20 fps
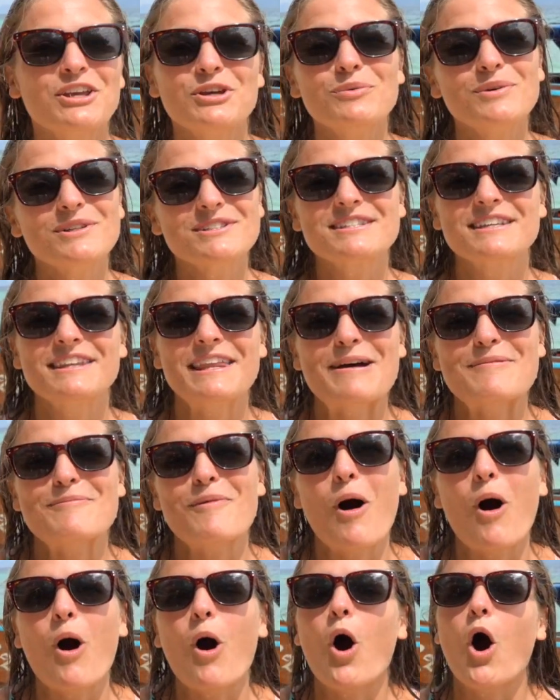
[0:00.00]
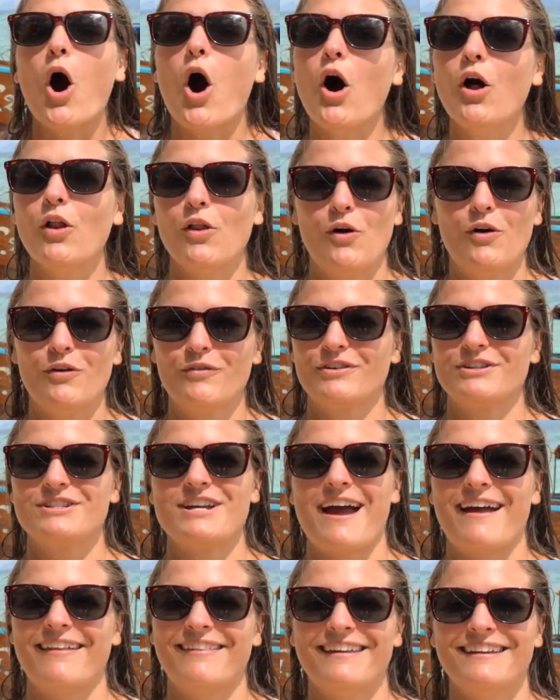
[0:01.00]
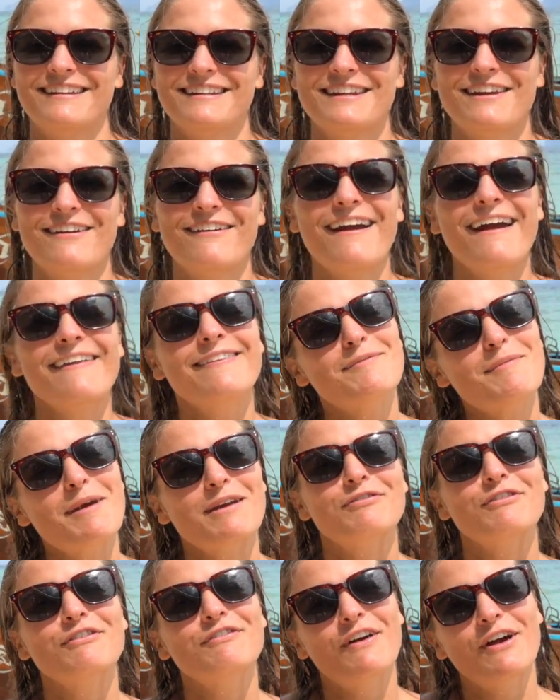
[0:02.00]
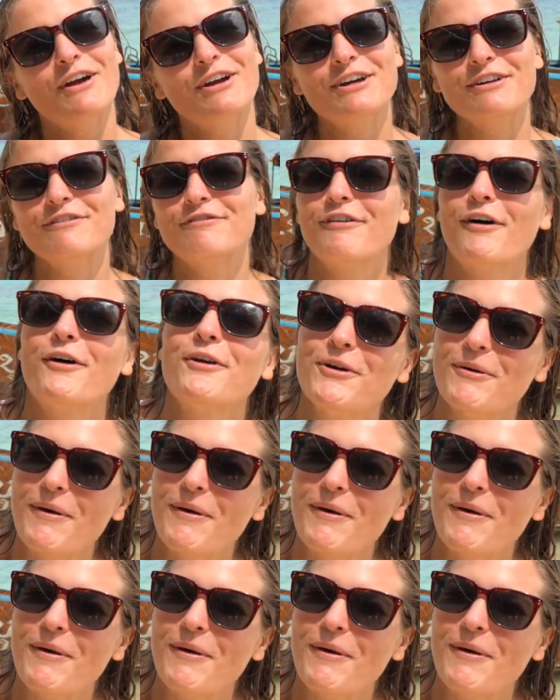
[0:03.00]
You will see them all over Thailand here, and they make for very good photo